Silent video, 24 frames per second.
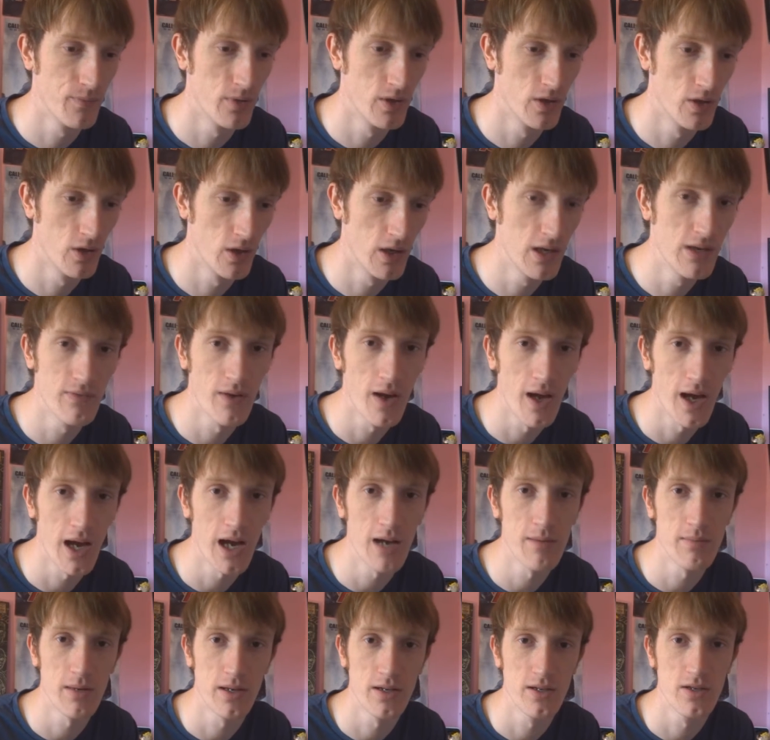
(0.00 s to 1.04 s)
You know, even
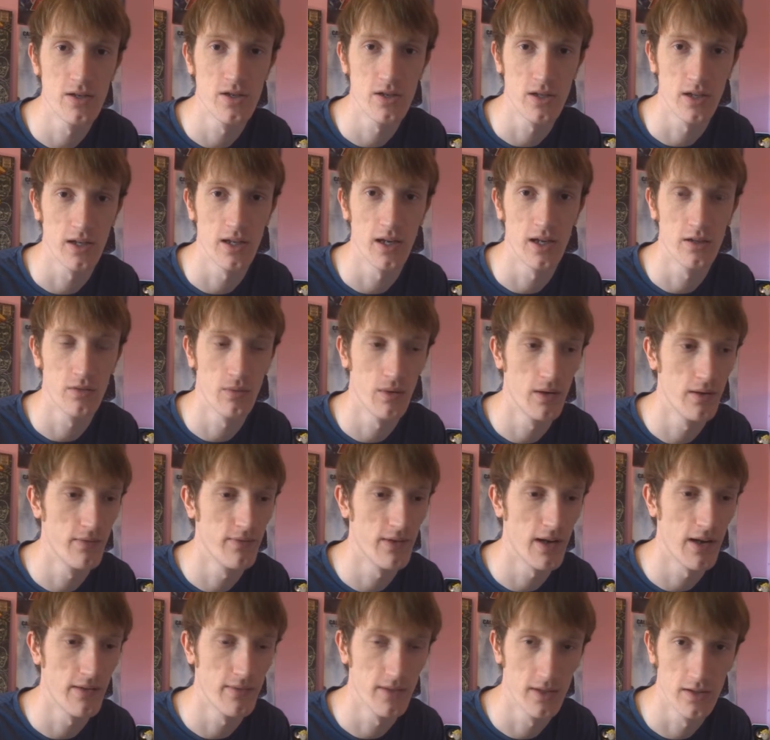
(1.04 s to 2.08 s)
I managed to get a
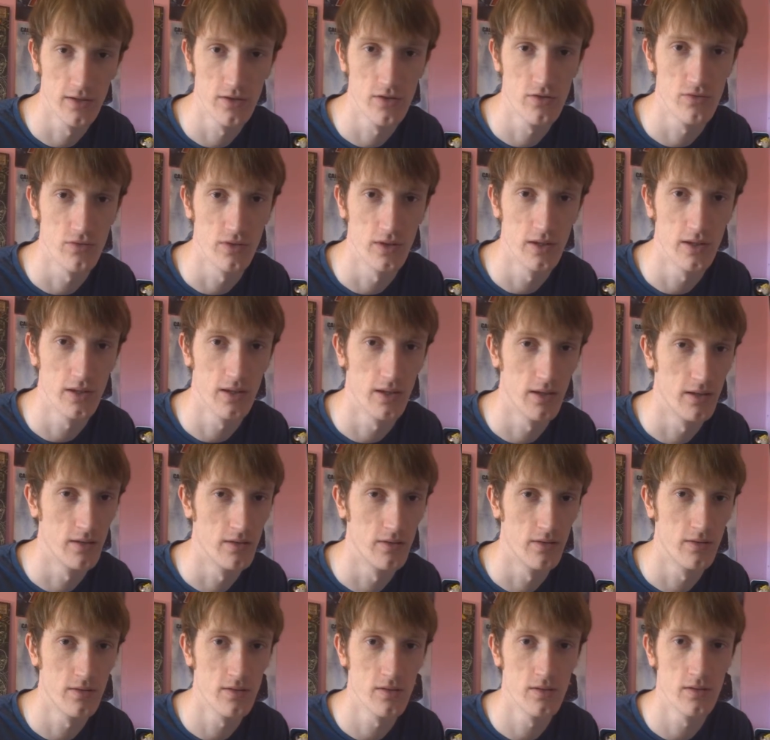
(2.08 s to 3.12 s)
25 kill streak,
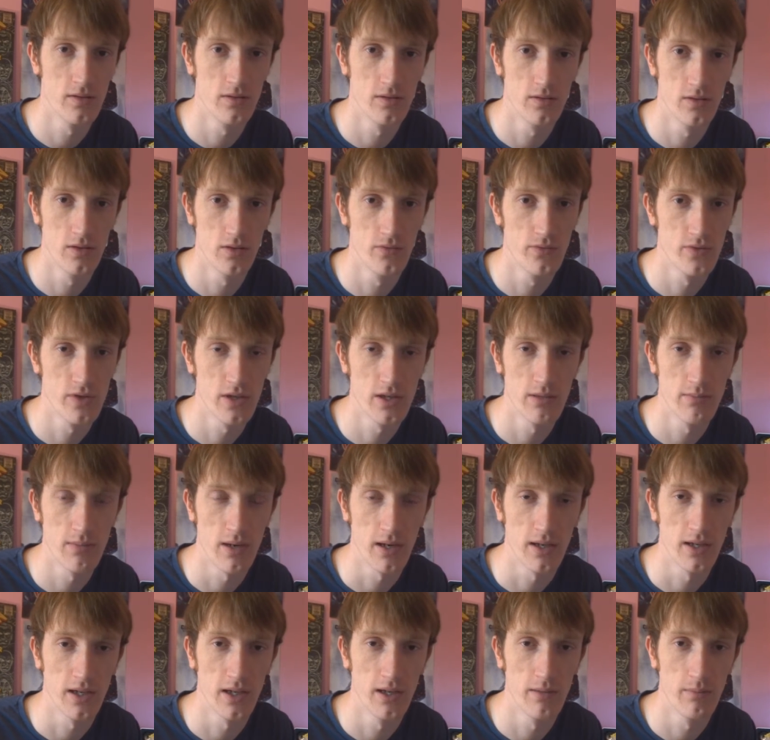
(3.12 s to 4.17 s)
and you've seen
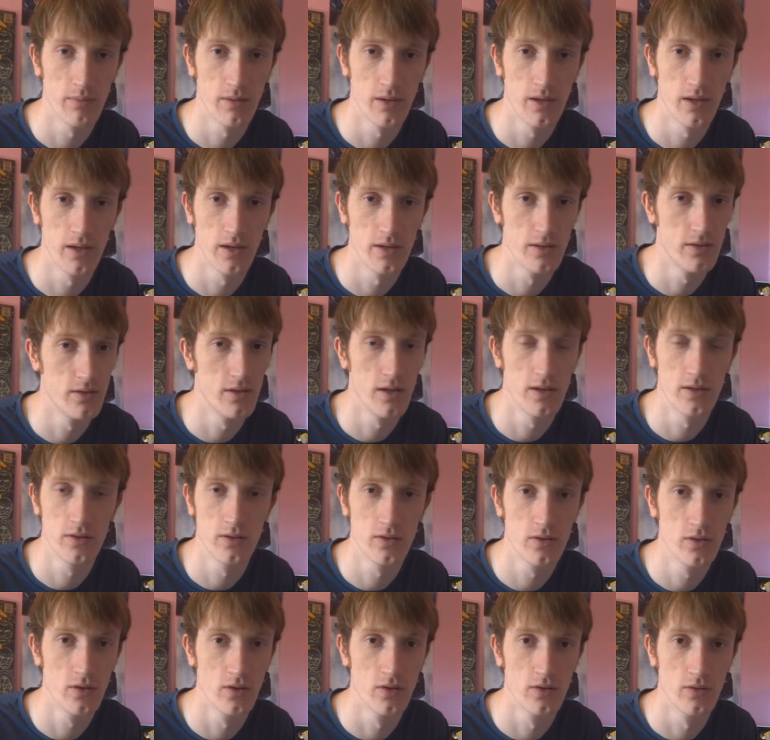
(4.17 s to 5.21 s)
my gameplay,
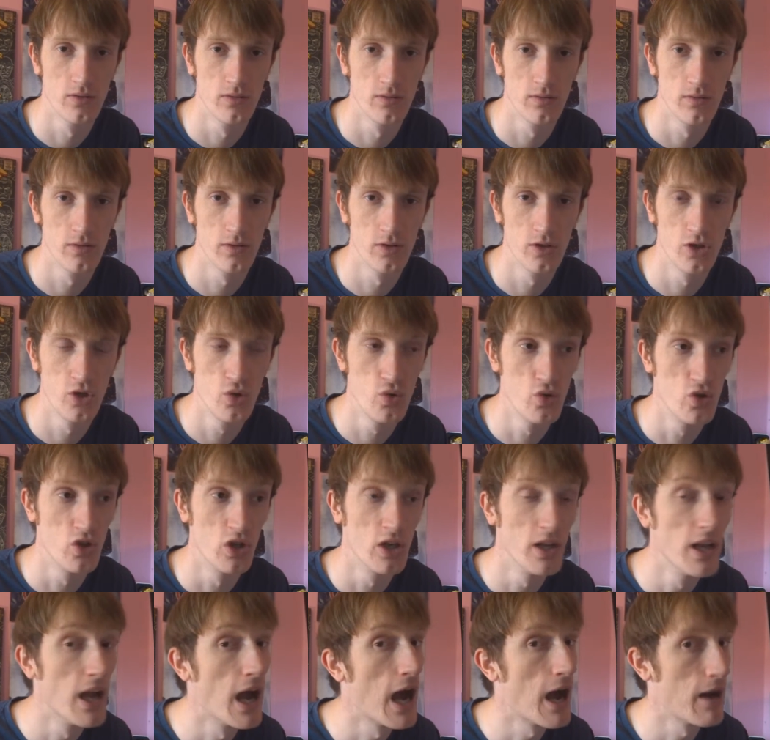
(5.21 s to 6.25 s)
it doesn't usually